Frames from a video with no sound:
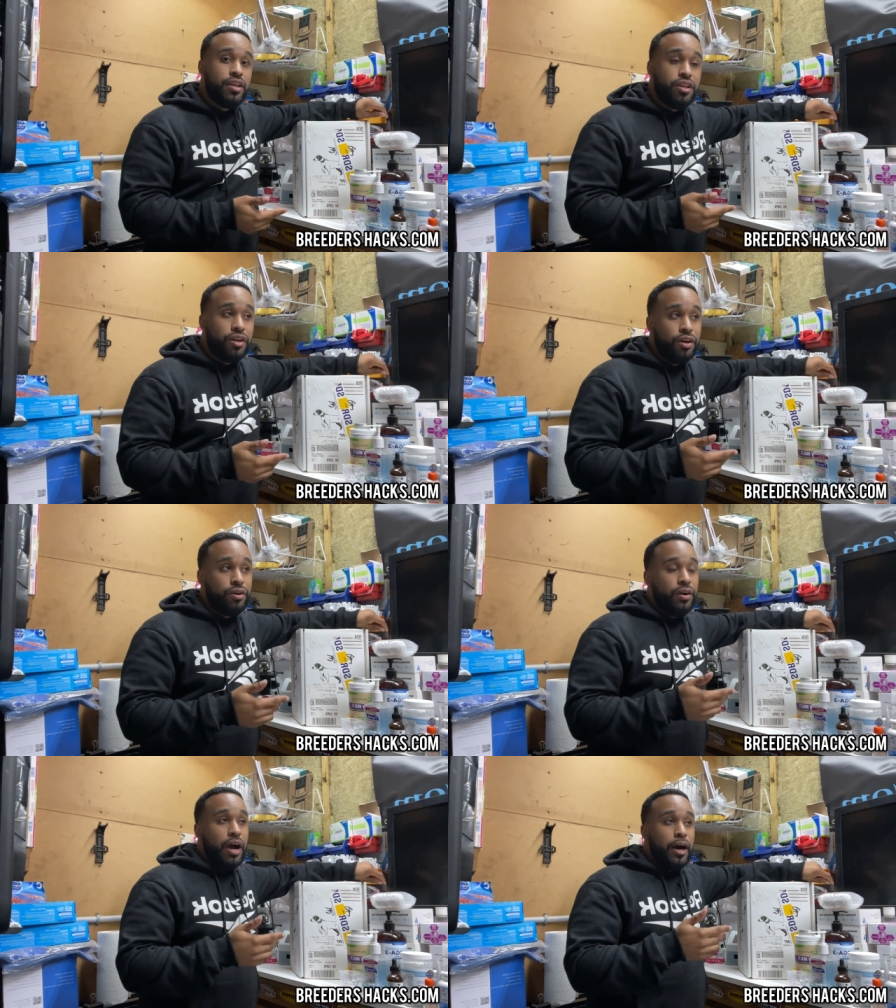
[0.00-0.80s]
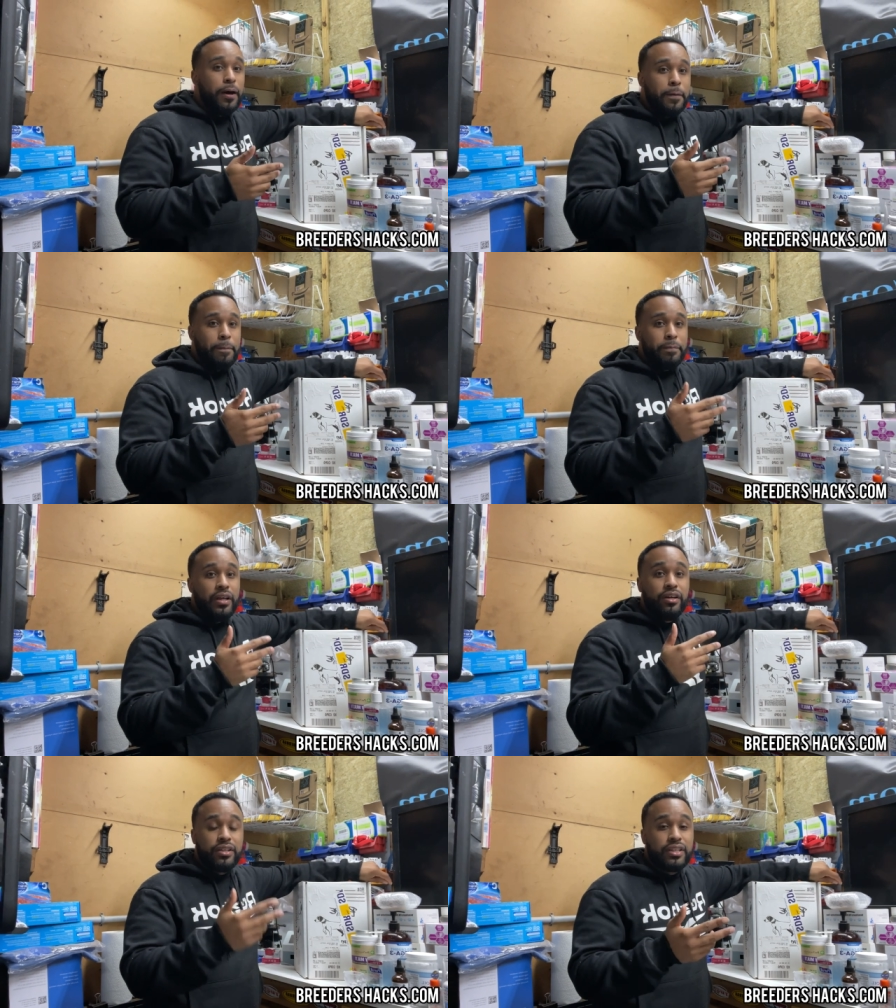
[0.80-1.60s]

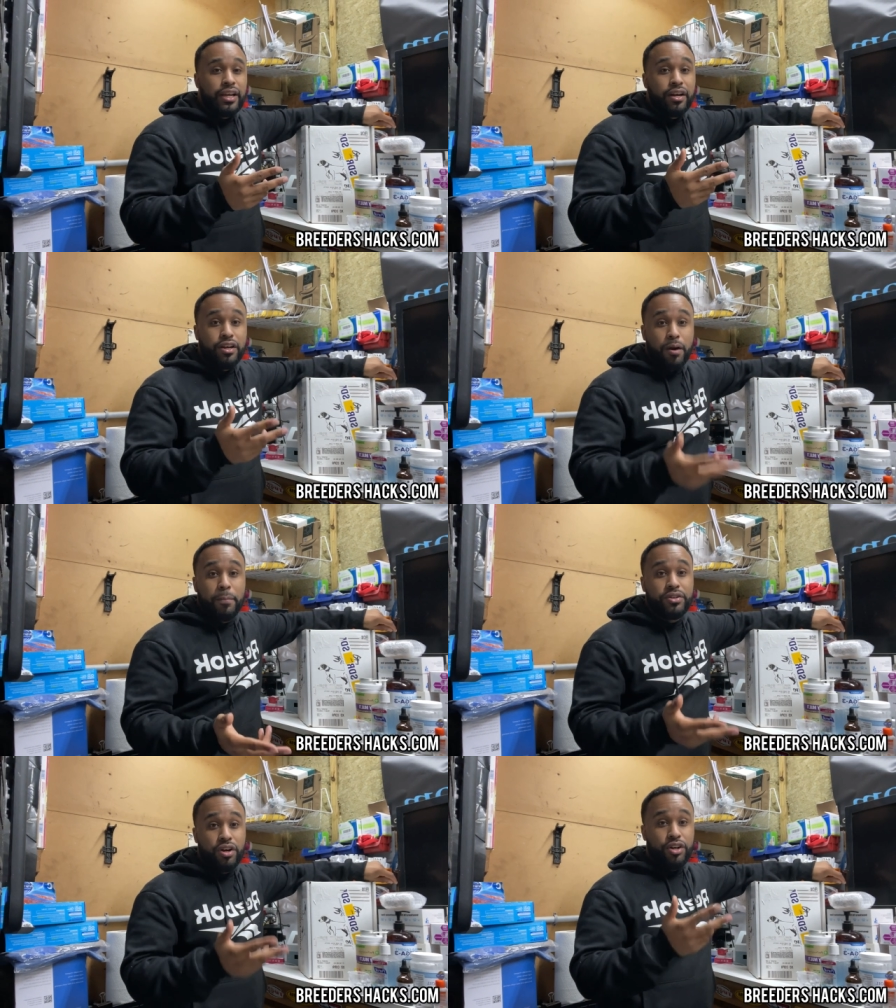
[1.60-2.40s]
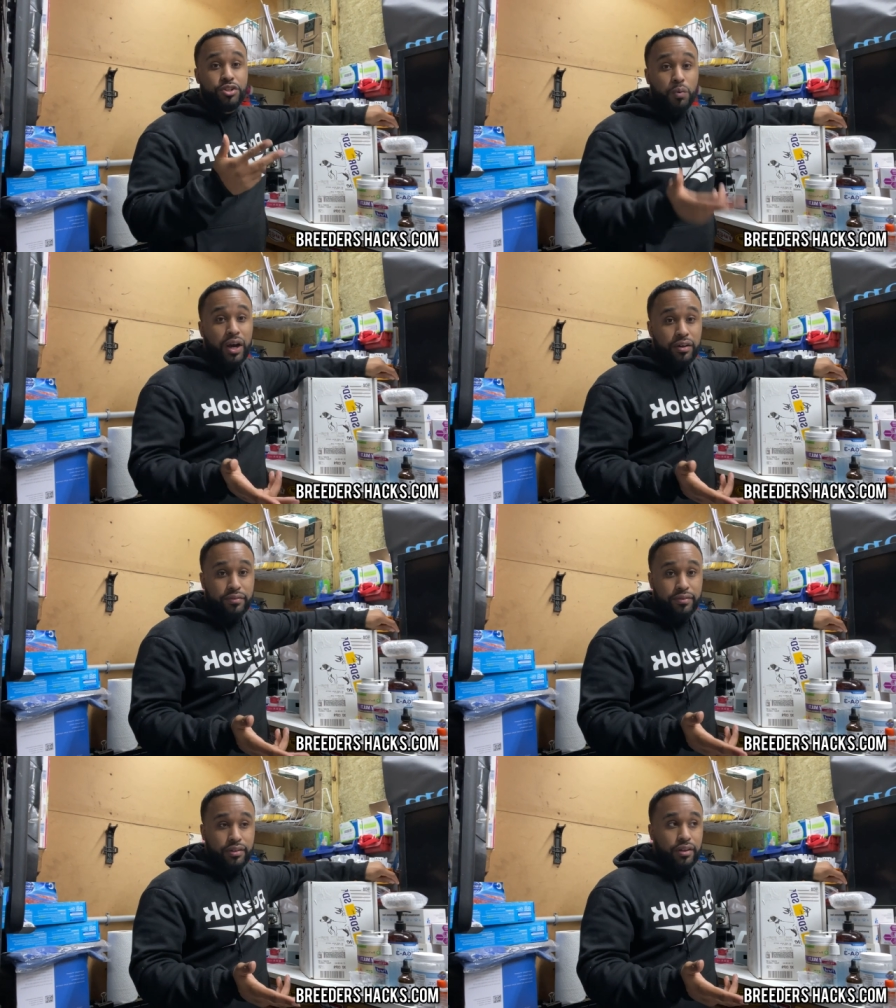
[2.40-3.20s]
it looks like her numbers are a
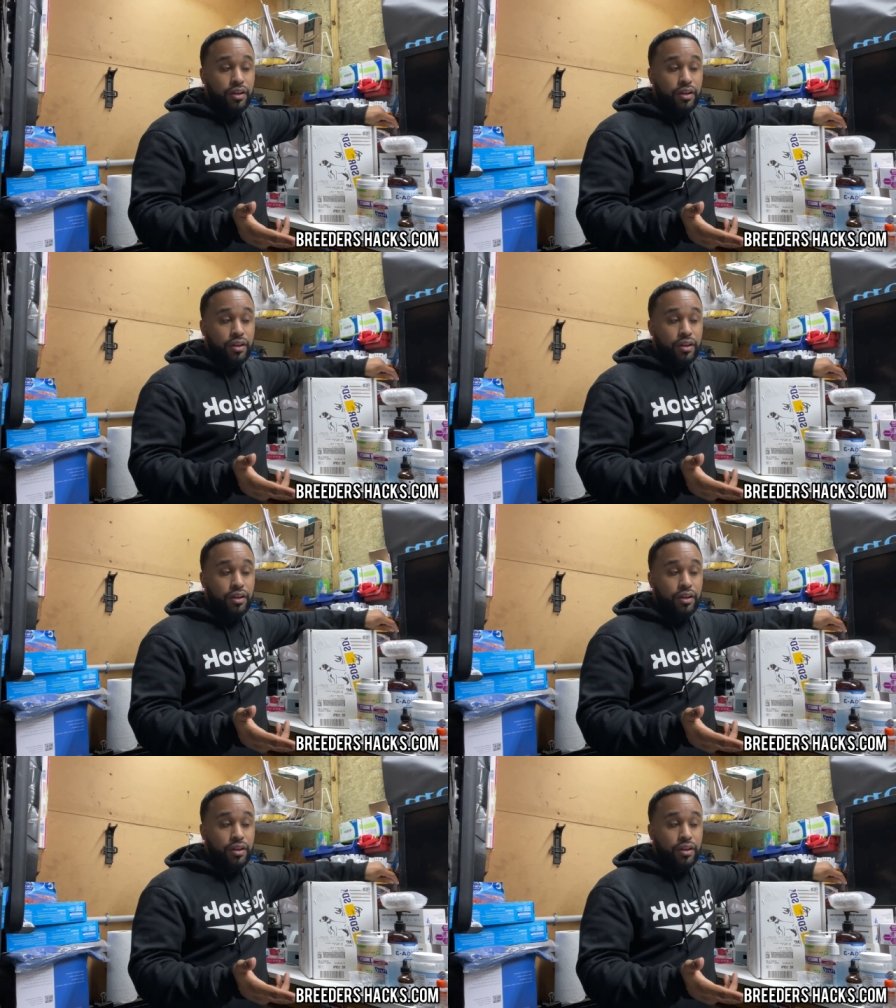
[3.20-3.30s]
12.